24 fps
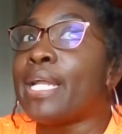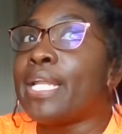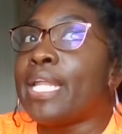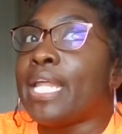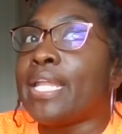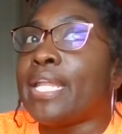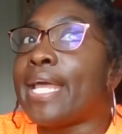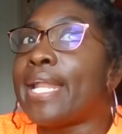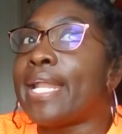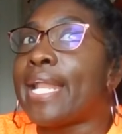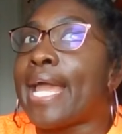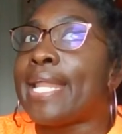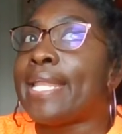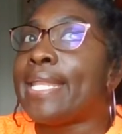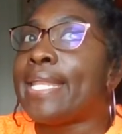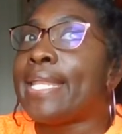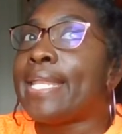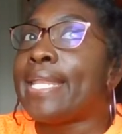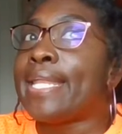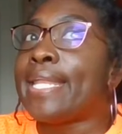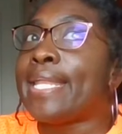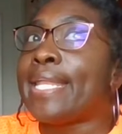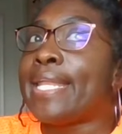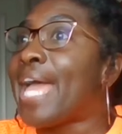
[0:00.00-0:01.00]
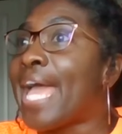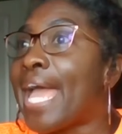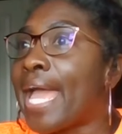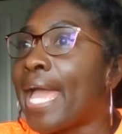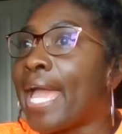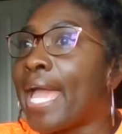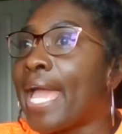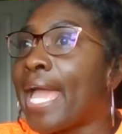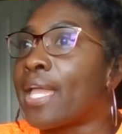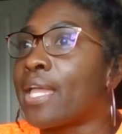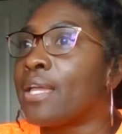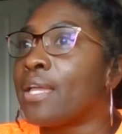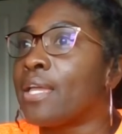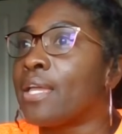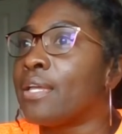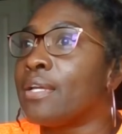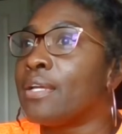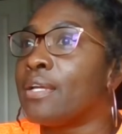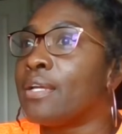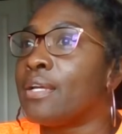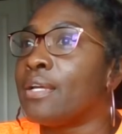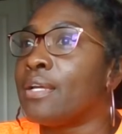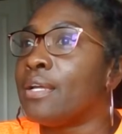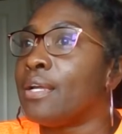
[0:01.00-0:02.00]
it's money that I need back,
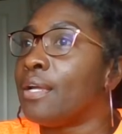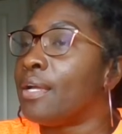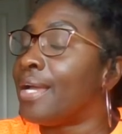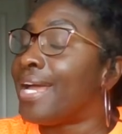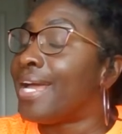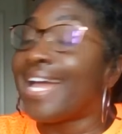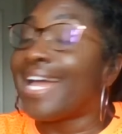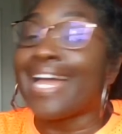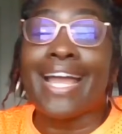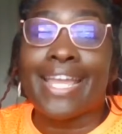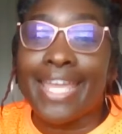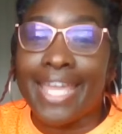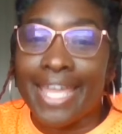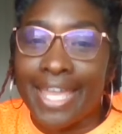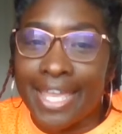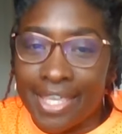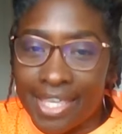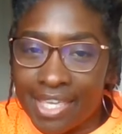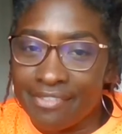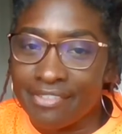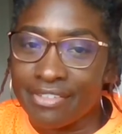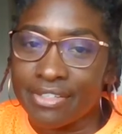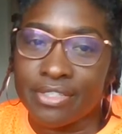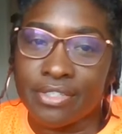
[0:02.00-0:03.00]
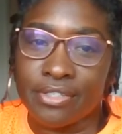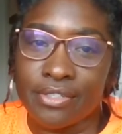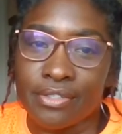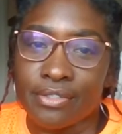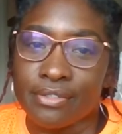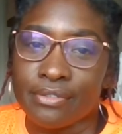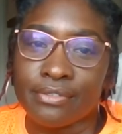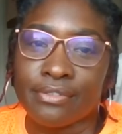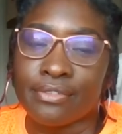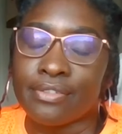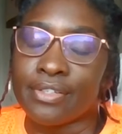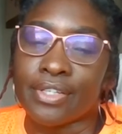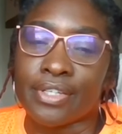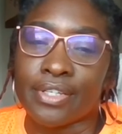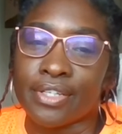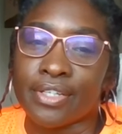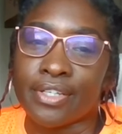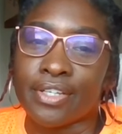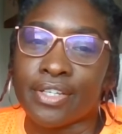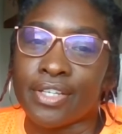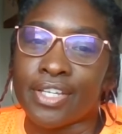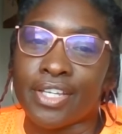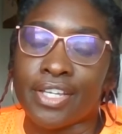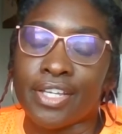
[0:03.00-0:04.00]
I can't give it to you.
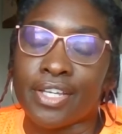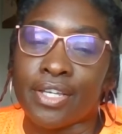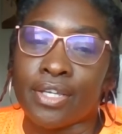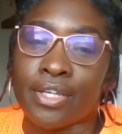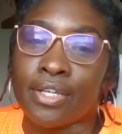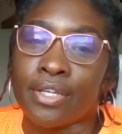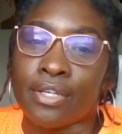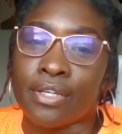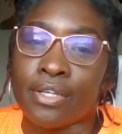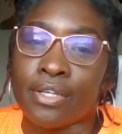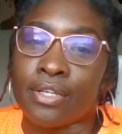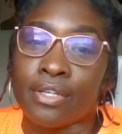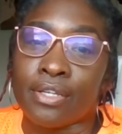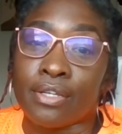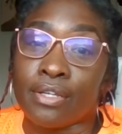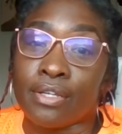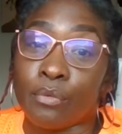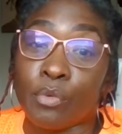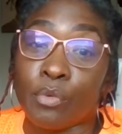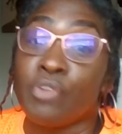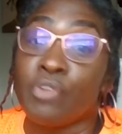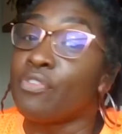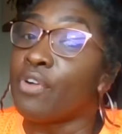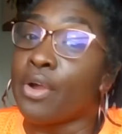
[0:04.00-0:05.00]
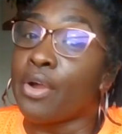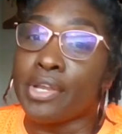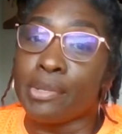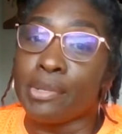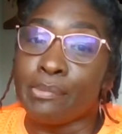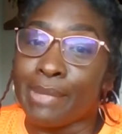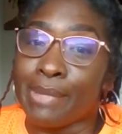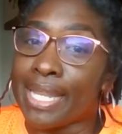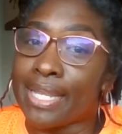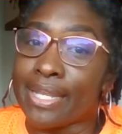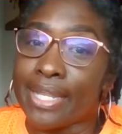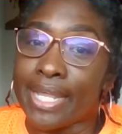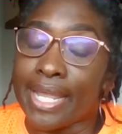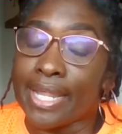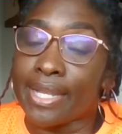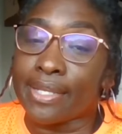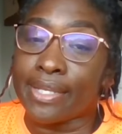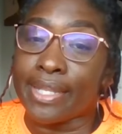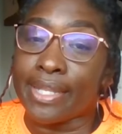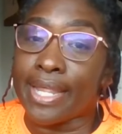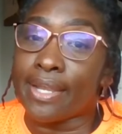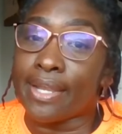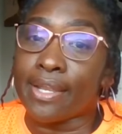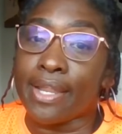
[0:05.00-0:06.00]
We've already made
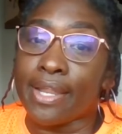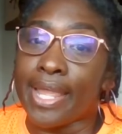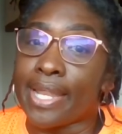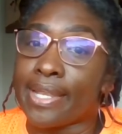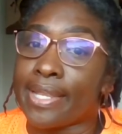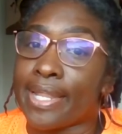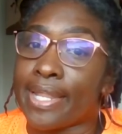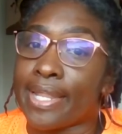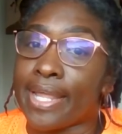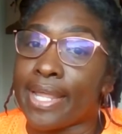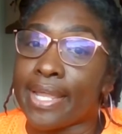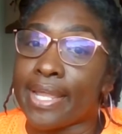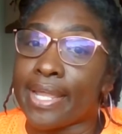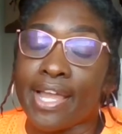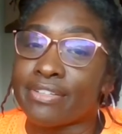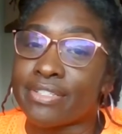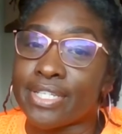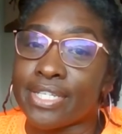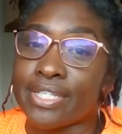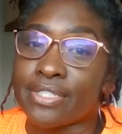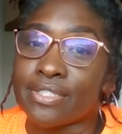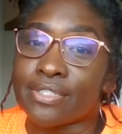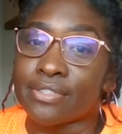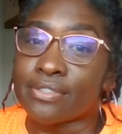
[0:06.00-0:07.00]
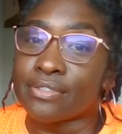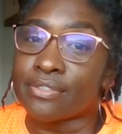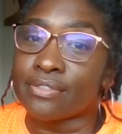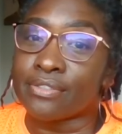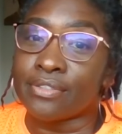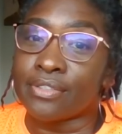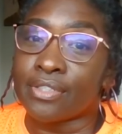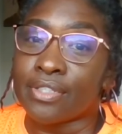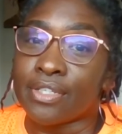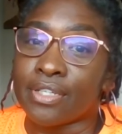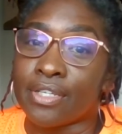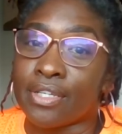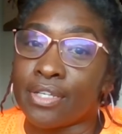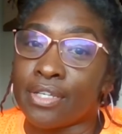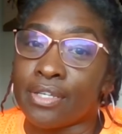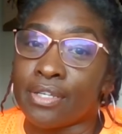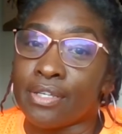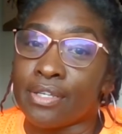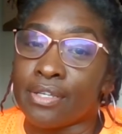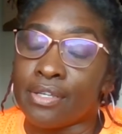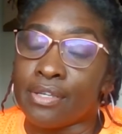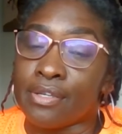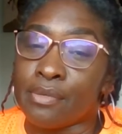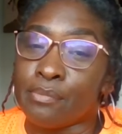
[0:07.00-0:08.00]
that that had that conversation.
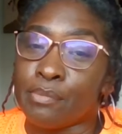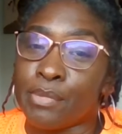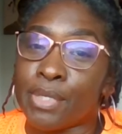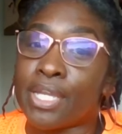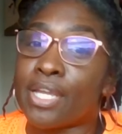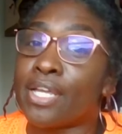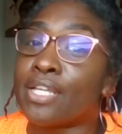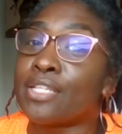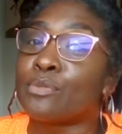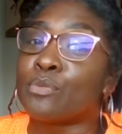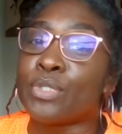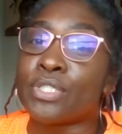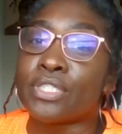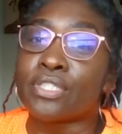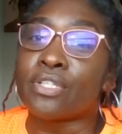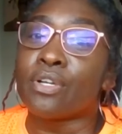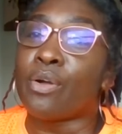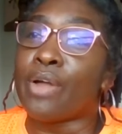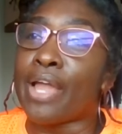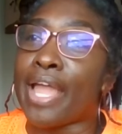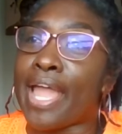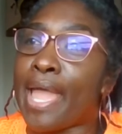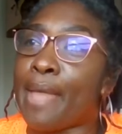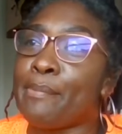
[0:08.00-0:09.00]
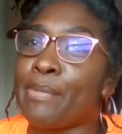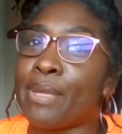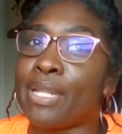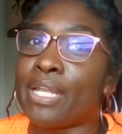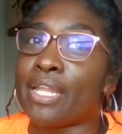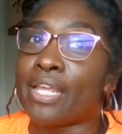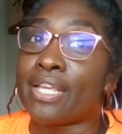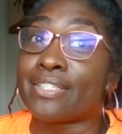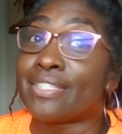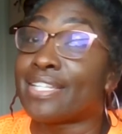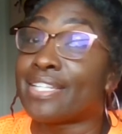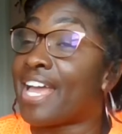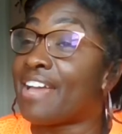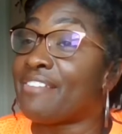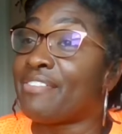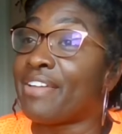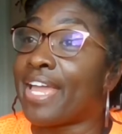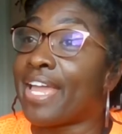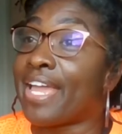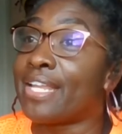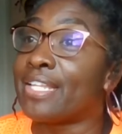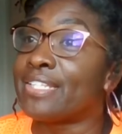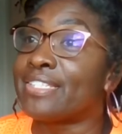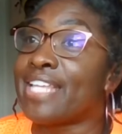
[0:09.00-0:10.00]
Because what's gonna happen is, and
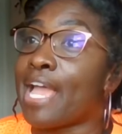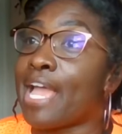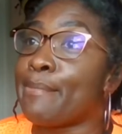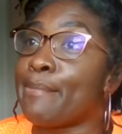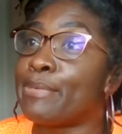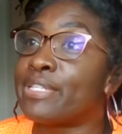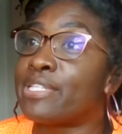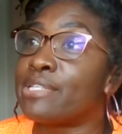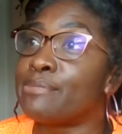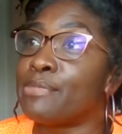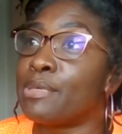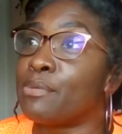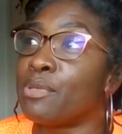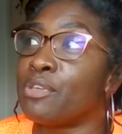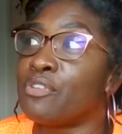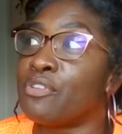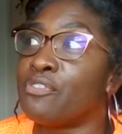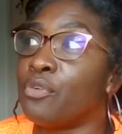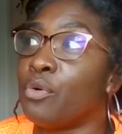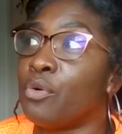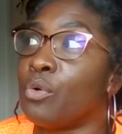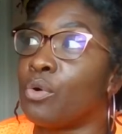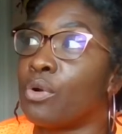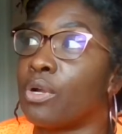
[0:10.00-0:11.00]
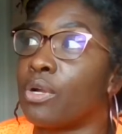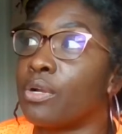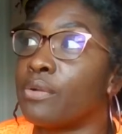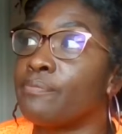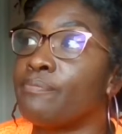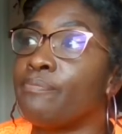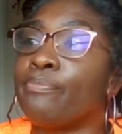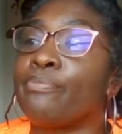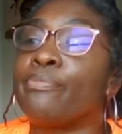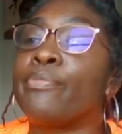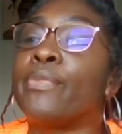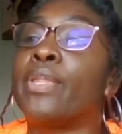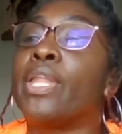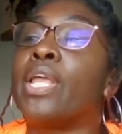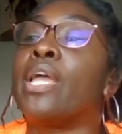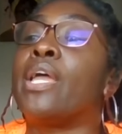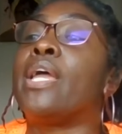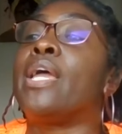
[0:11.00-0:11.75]
I've had this happen to me before,